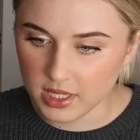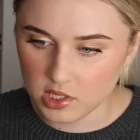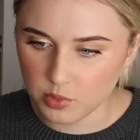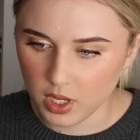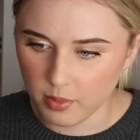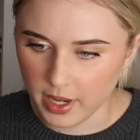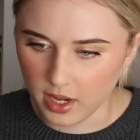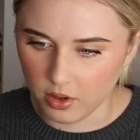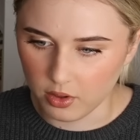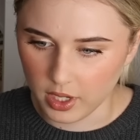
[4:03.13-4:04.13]
messaged me
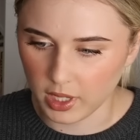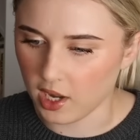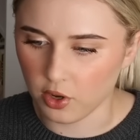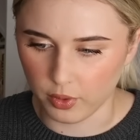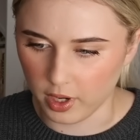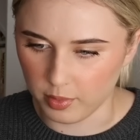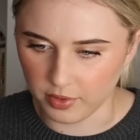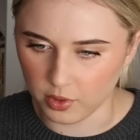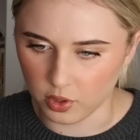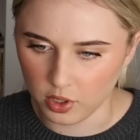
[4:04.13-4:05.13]
about Mikel Noguera
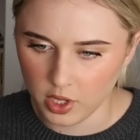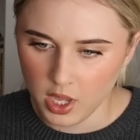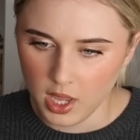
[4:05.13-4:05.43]
before,